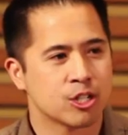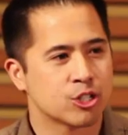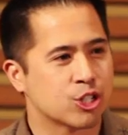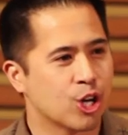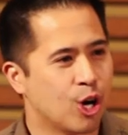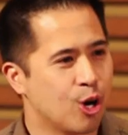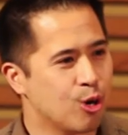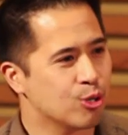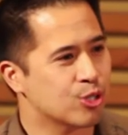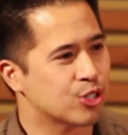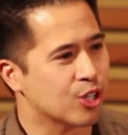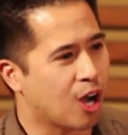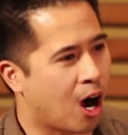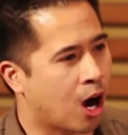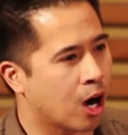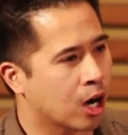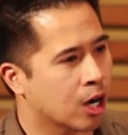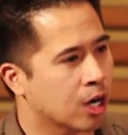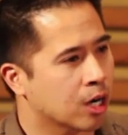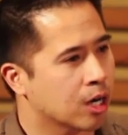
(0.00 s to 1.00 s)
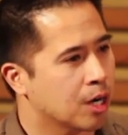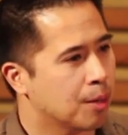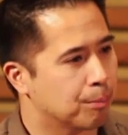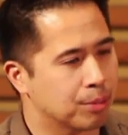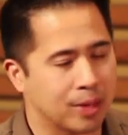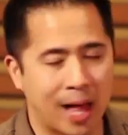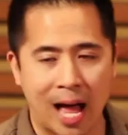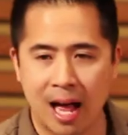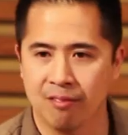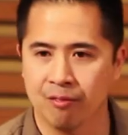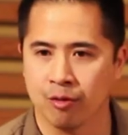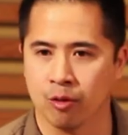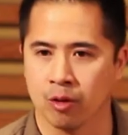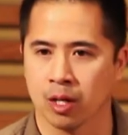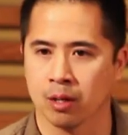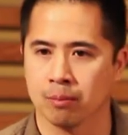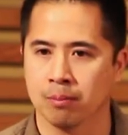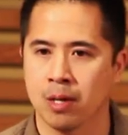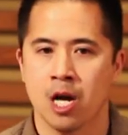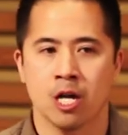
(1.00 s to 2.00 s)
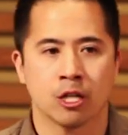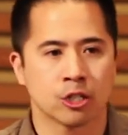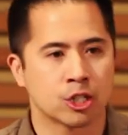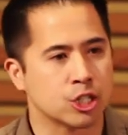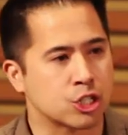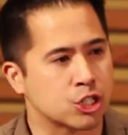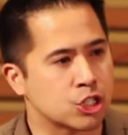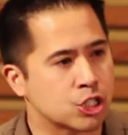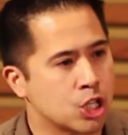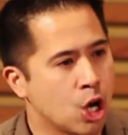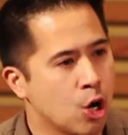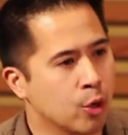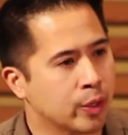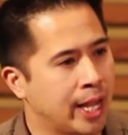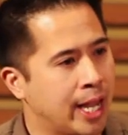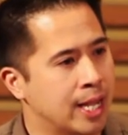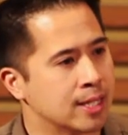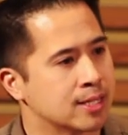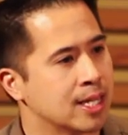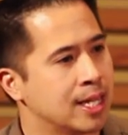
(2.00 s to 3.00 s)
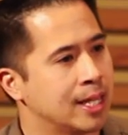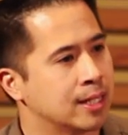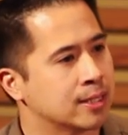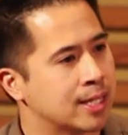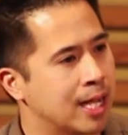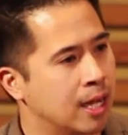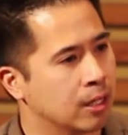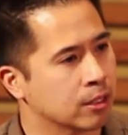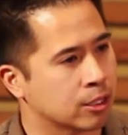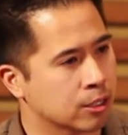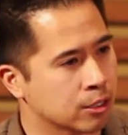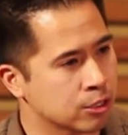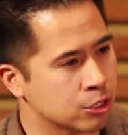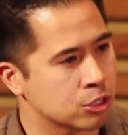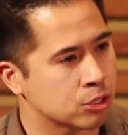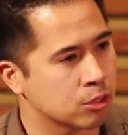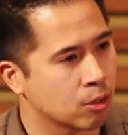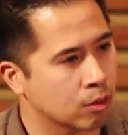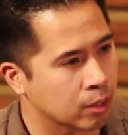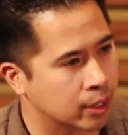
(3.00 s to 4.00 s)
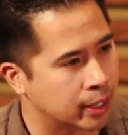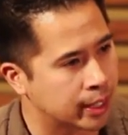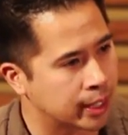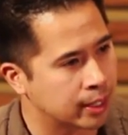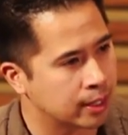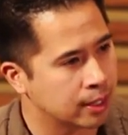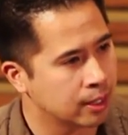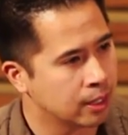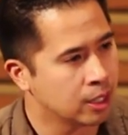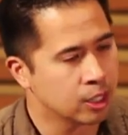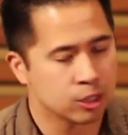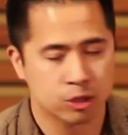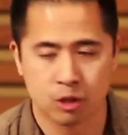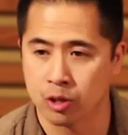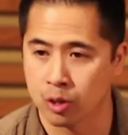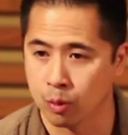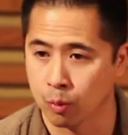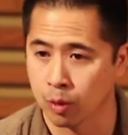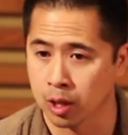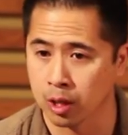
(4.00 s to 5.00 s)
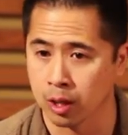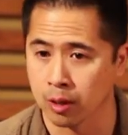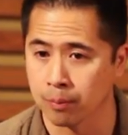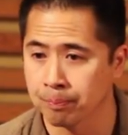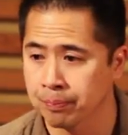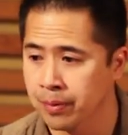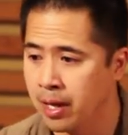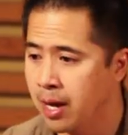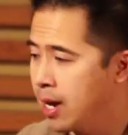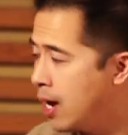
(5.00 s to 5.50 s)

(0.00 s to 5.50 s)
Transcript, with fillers: chose our platform to showcase and tell her story to the world.